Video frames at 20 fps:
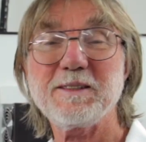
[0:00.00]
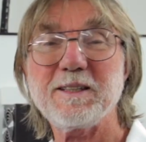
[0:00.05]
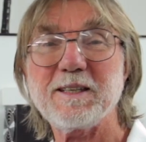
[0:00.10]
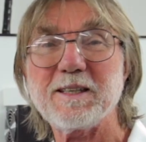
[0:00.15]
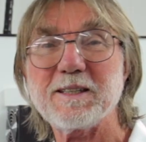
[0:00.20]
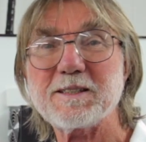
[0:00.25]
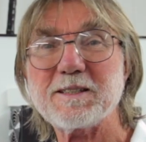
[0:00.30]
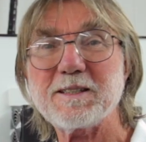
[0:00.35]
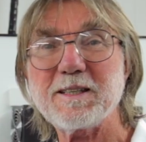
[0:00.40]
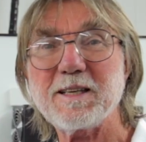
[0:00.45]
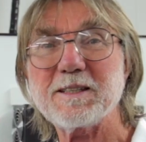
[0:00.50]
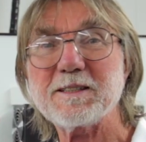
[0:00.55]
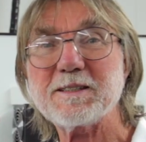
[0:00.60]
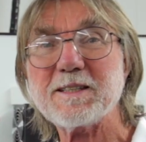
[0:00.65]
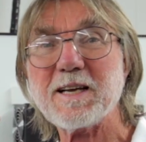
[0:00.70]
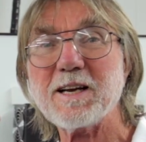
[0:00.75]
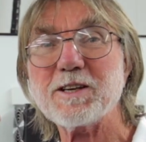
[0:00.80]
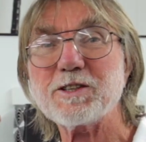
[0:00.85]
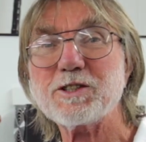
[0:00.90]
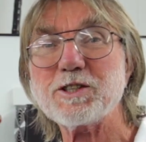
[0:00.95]
It's the
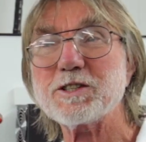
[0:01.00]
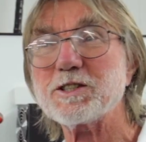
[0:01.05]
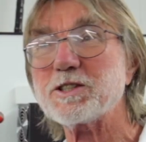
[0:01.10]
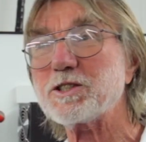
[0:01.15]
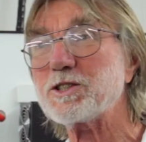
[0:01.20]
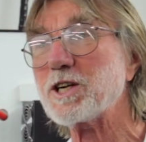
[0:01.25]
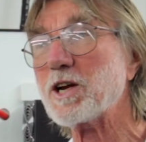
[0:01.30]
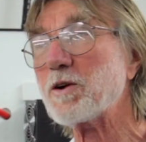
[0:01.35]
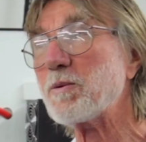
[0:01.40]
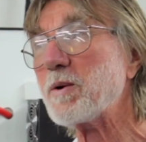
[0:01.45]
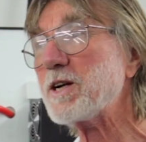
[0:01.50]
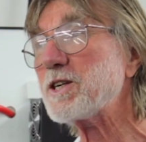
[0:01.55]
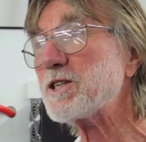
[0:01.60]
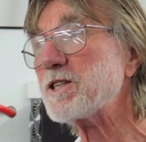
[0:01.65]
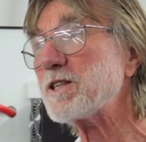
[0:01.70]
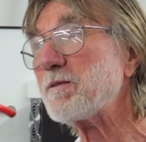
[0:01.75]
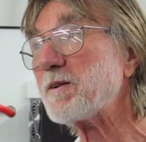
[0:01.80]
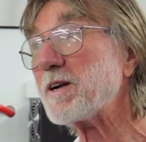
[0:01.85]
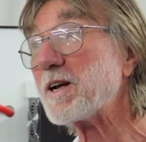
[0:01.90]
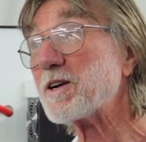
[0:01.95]
intelligent
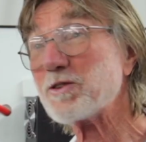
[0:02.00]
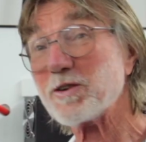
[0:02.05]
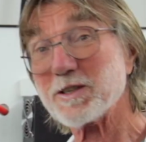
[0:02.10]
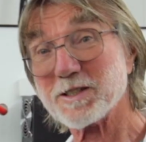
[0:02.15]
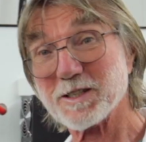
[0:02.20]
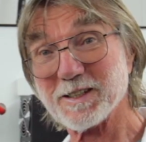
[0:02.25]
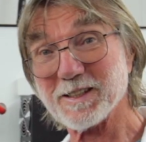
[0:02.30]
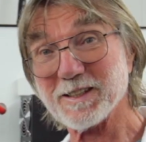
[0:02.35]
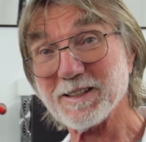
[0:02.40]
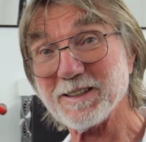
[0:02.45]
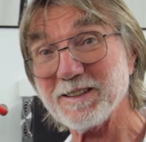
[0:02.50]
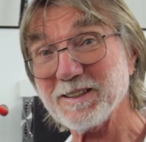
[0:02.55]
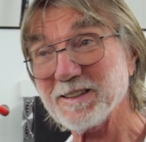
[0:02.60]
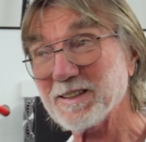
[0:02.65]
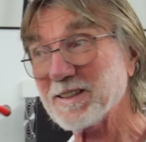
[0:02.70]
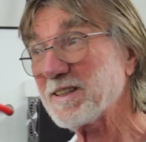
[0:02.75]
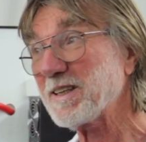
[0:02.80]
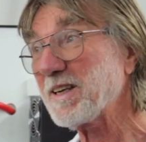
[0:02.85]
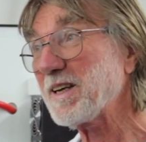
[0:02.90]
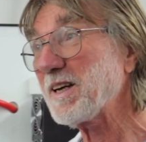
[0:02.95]
generation of electricity.
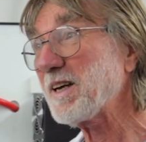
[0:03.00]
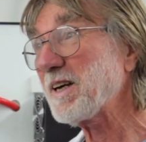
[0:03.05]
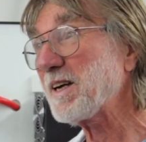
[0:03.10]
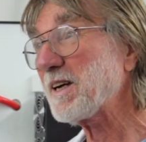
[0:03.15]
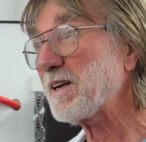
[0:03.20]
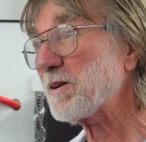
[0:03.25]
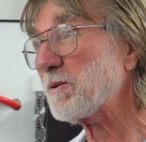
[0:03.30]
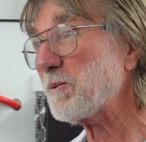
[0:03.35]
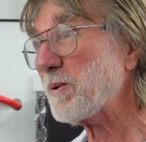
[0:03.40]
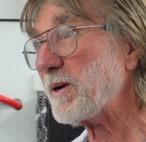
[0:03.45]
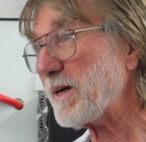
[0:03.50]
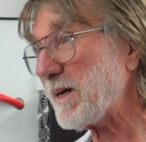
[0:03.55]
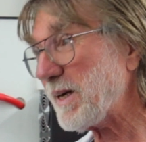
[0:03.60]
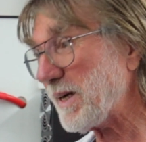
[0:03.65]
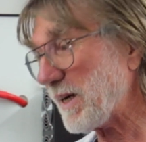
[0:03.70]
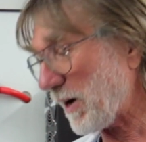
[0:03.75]
We